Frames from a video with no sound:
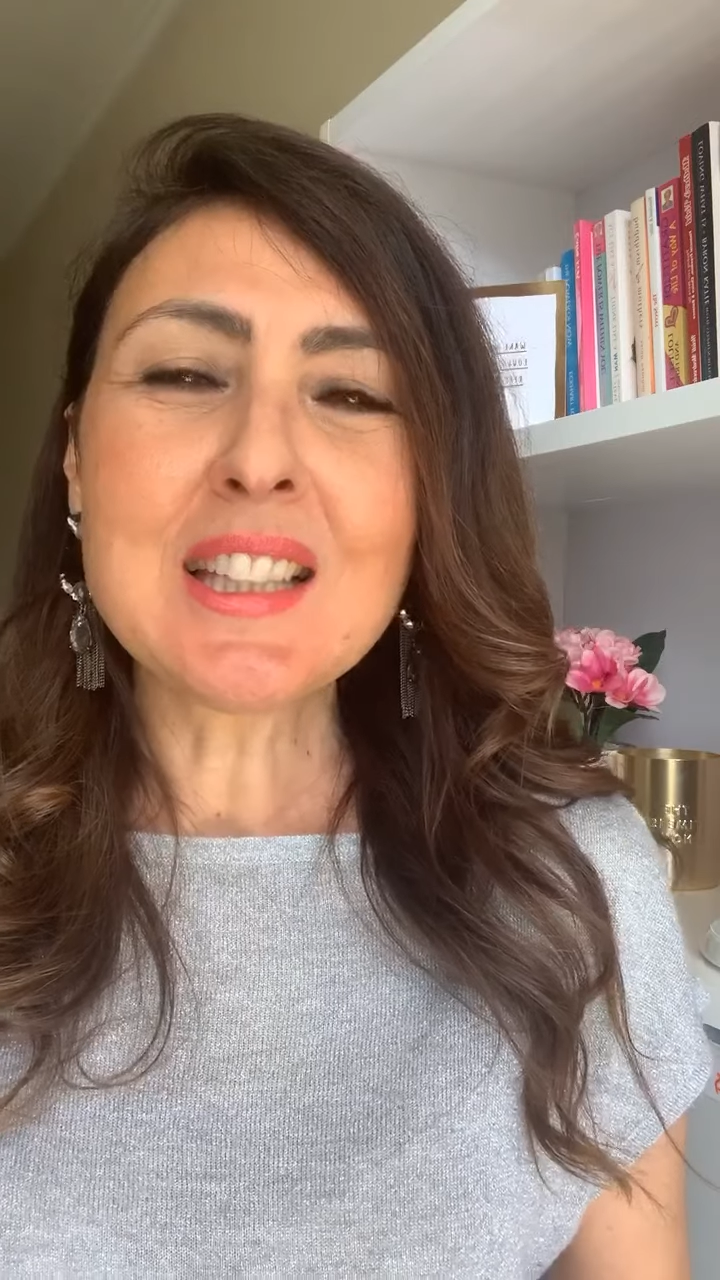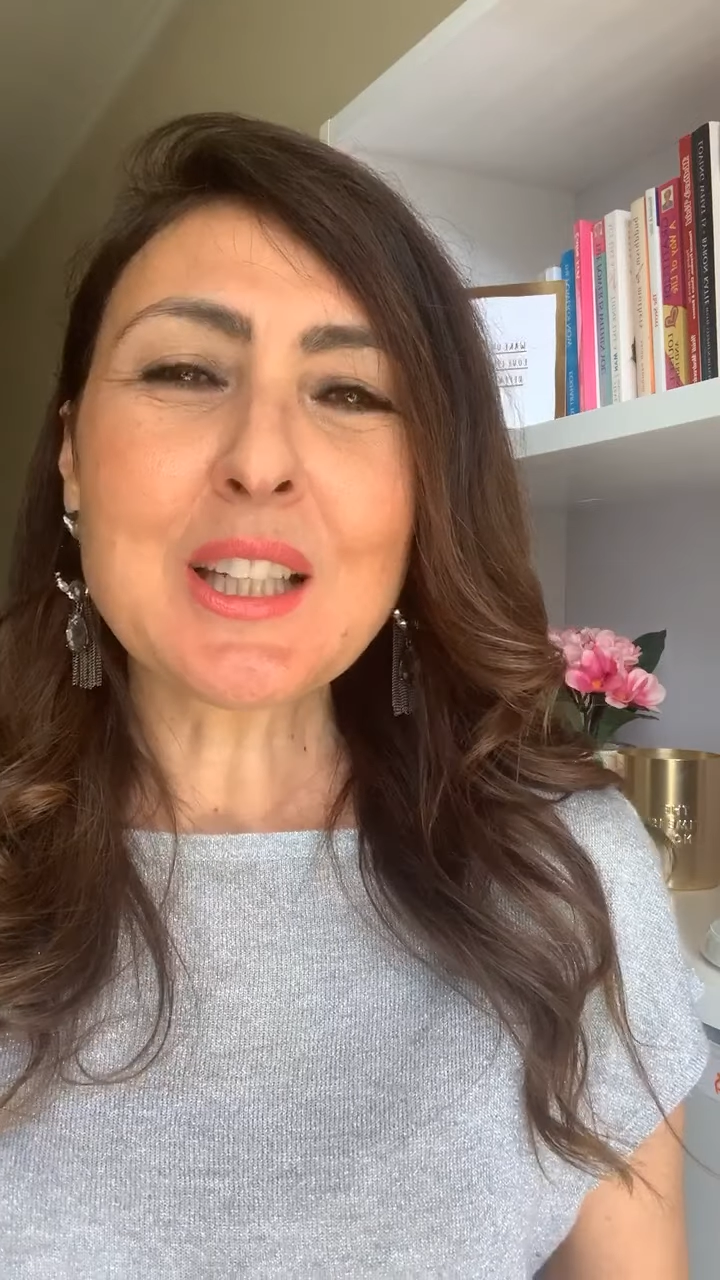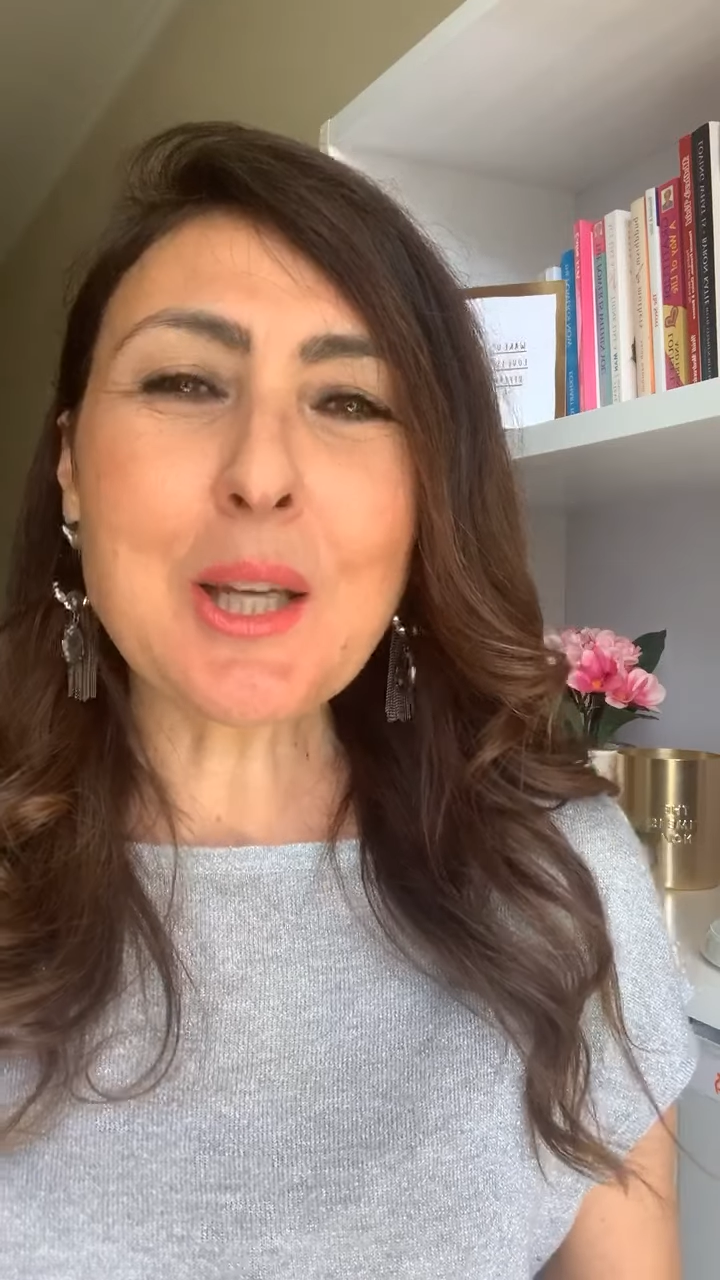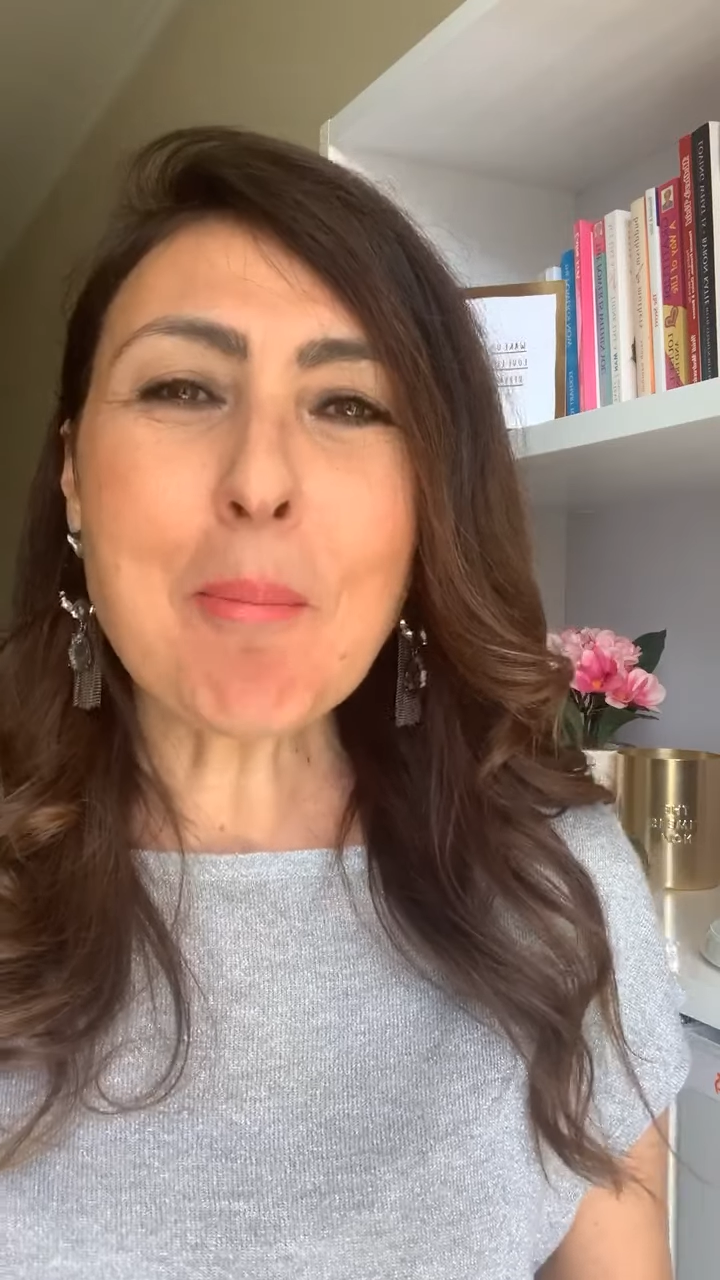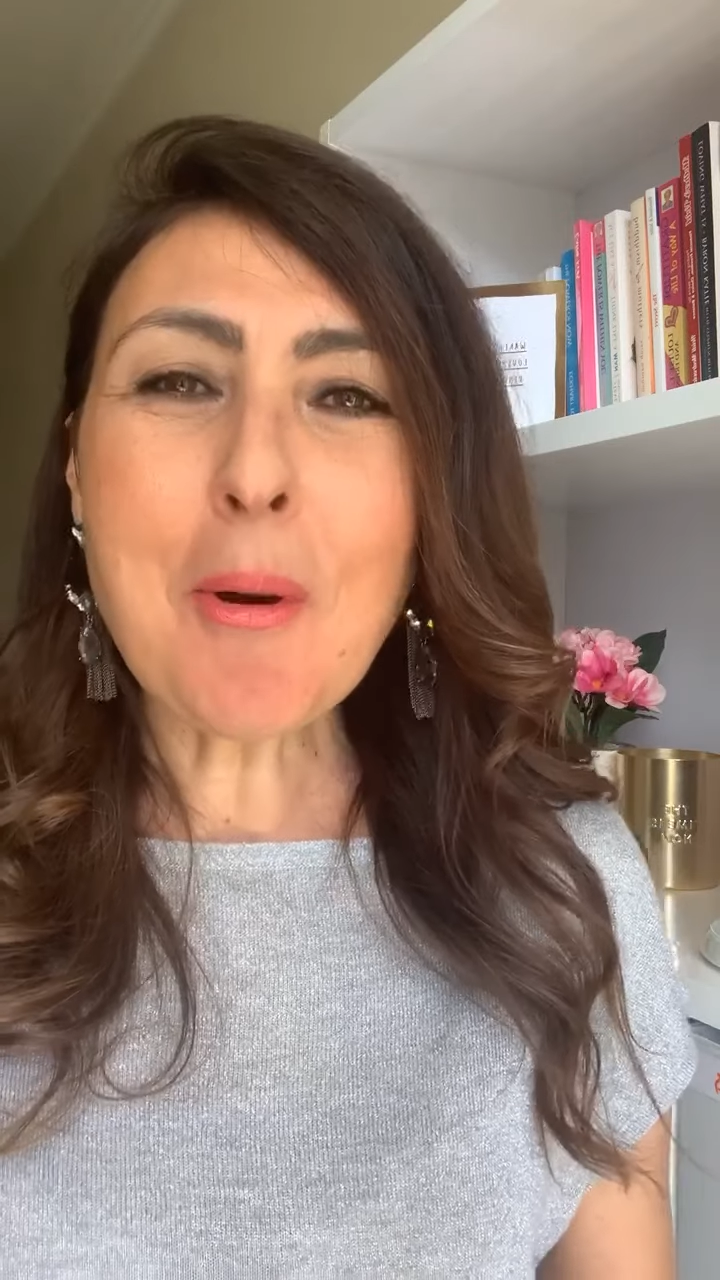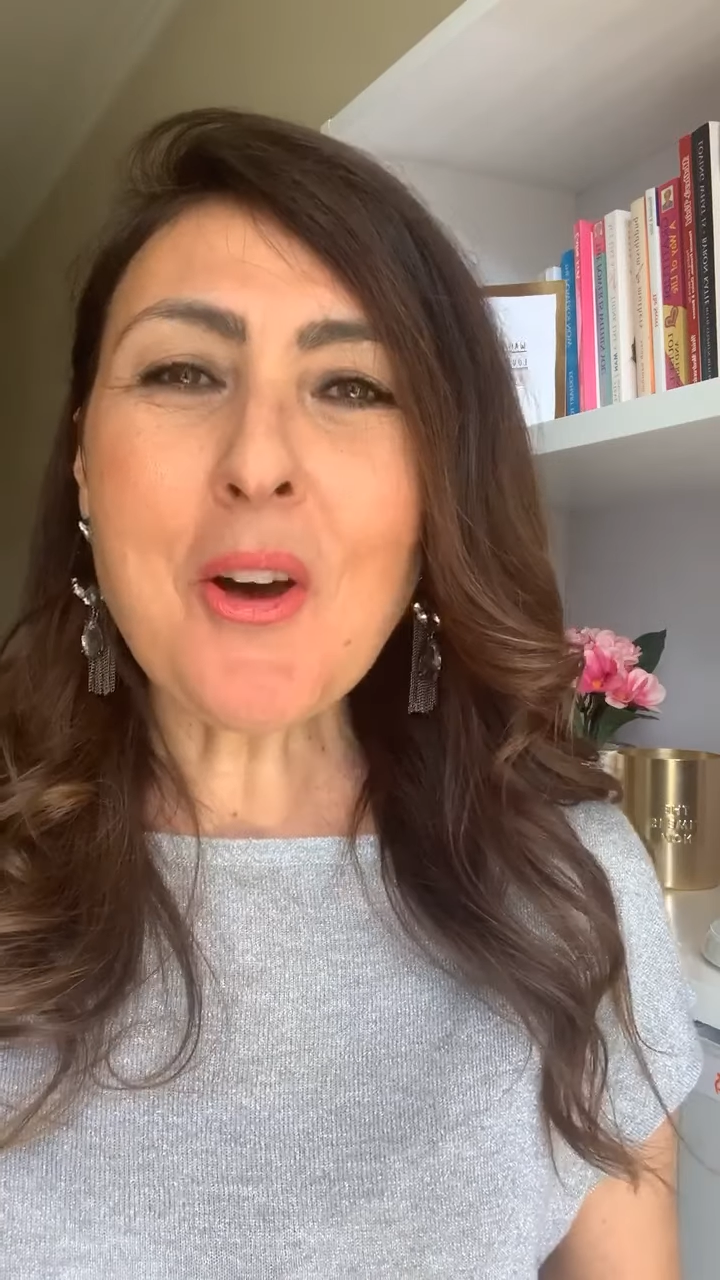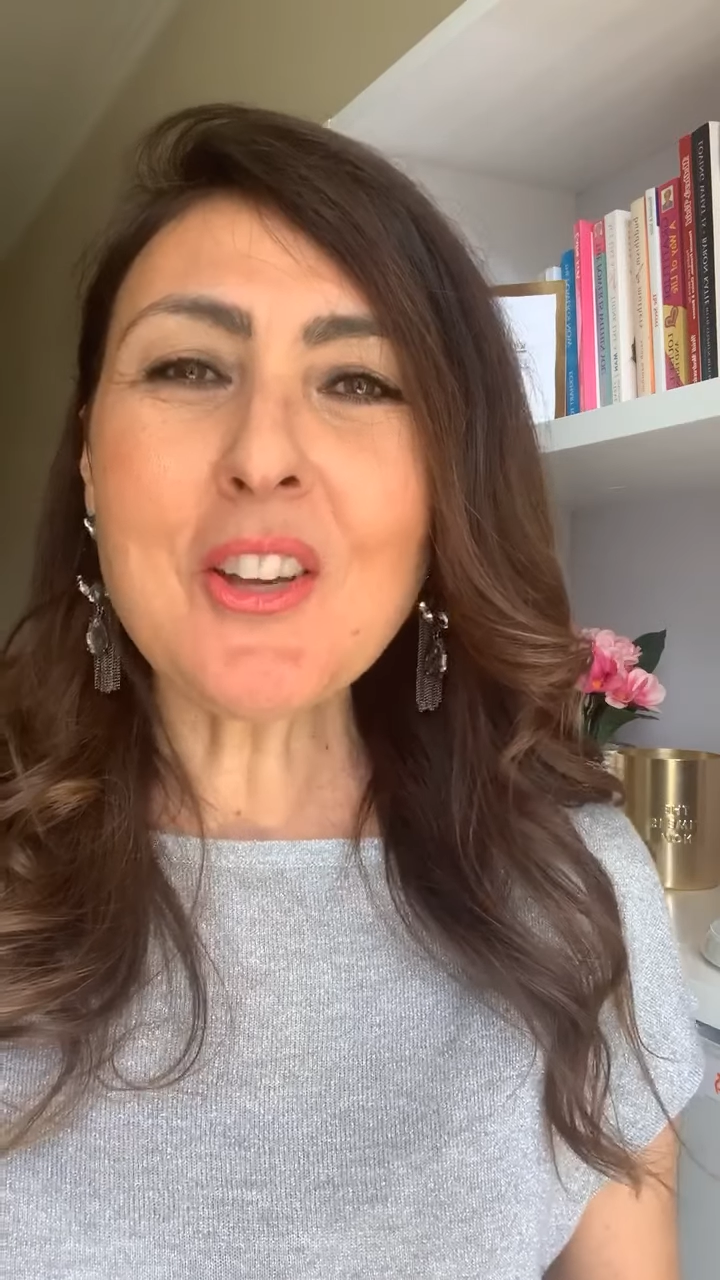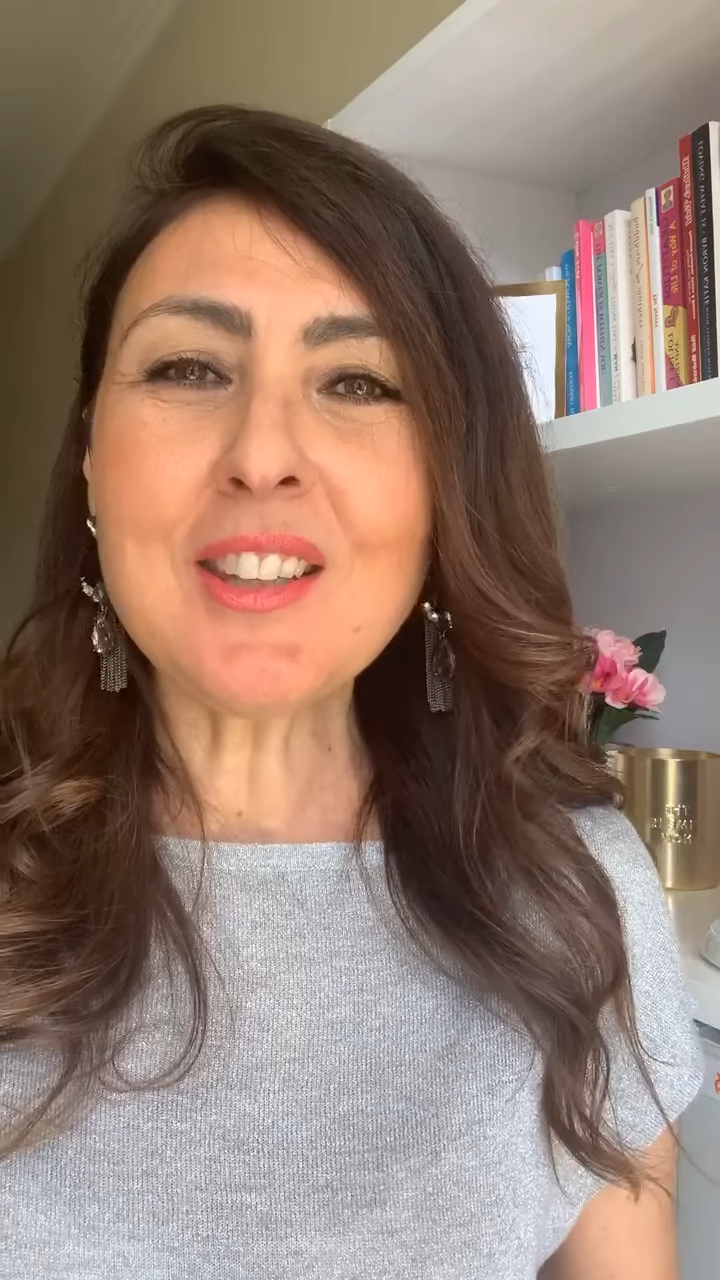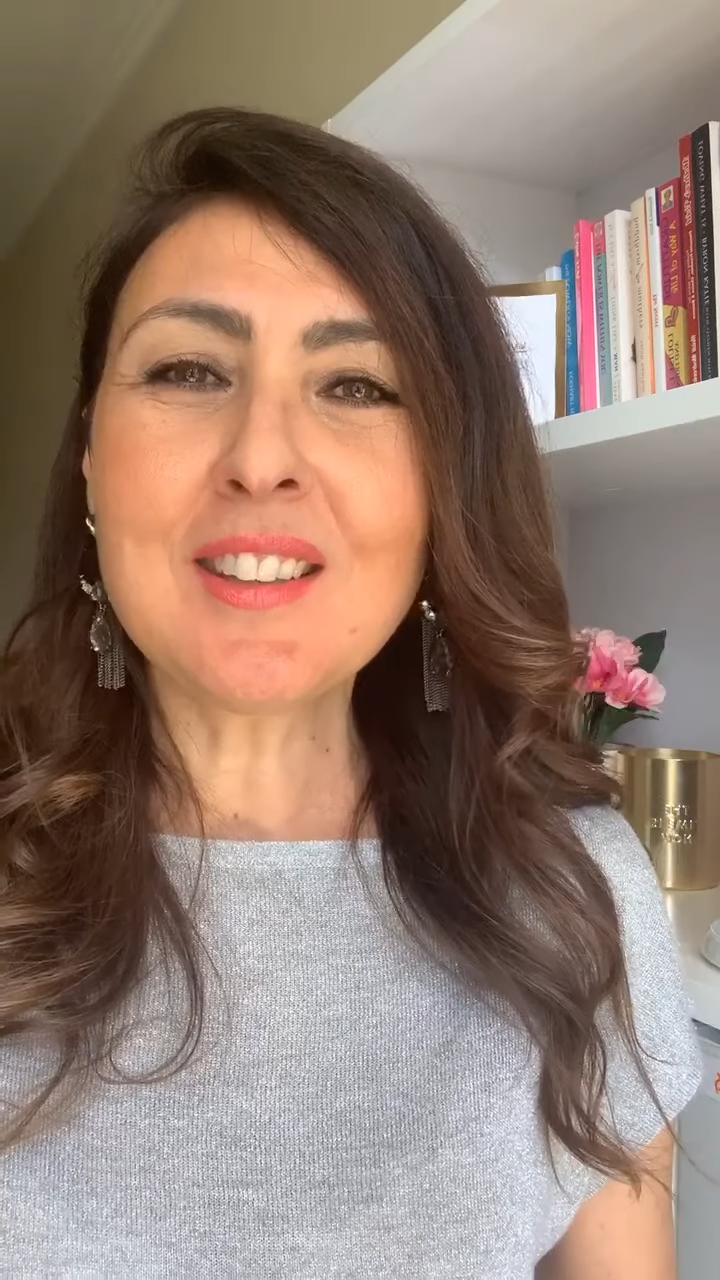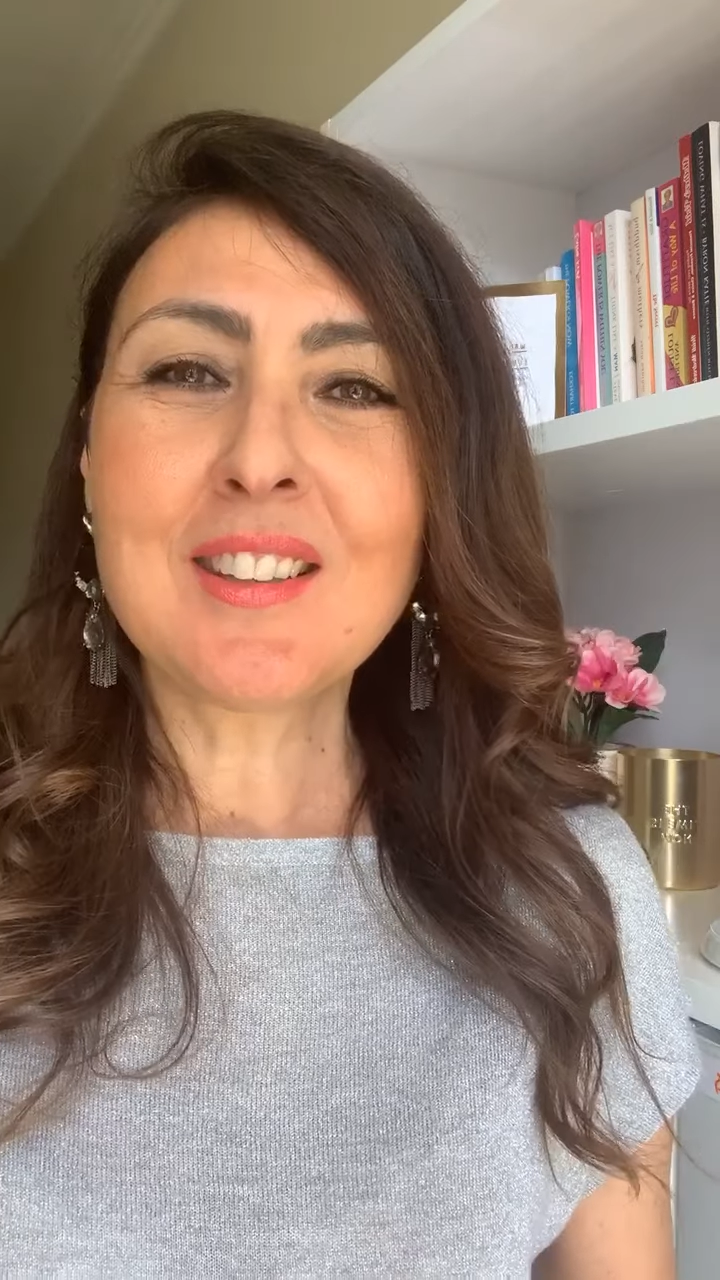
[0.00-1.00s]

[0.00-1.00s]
Come on.